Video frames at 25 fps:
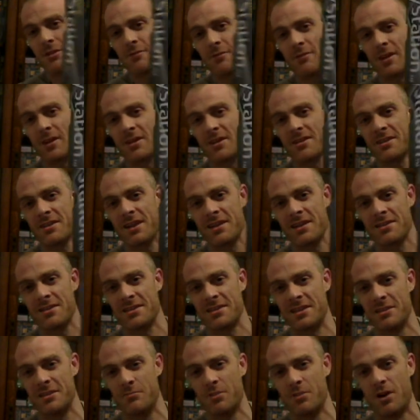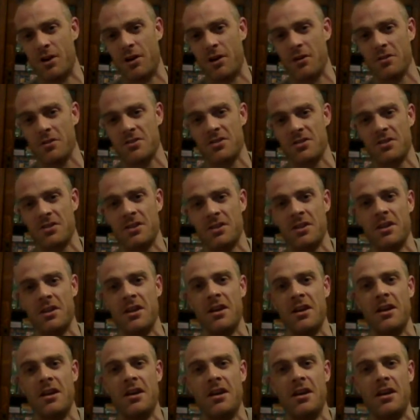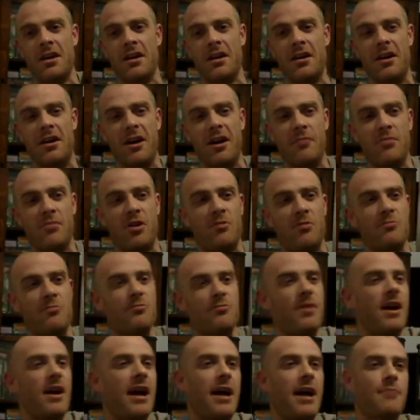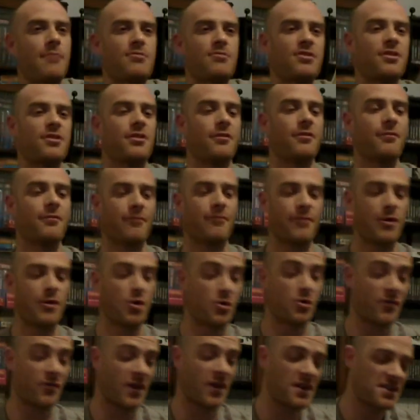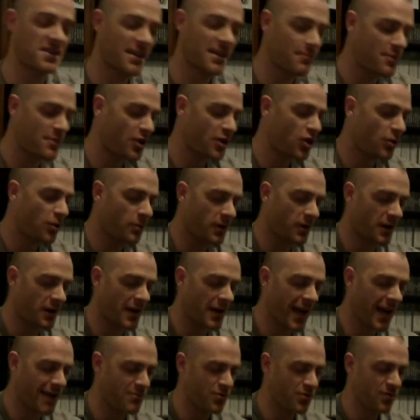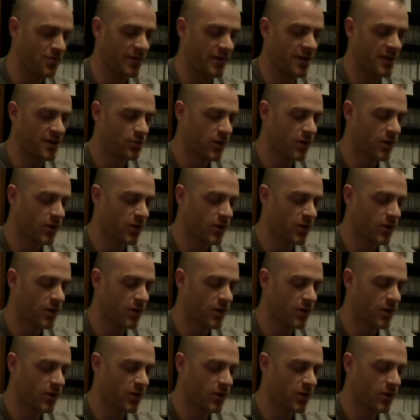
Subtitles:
fantastic, the box. But I'm absolutely thrilled with it. He sent me a couple of games of it as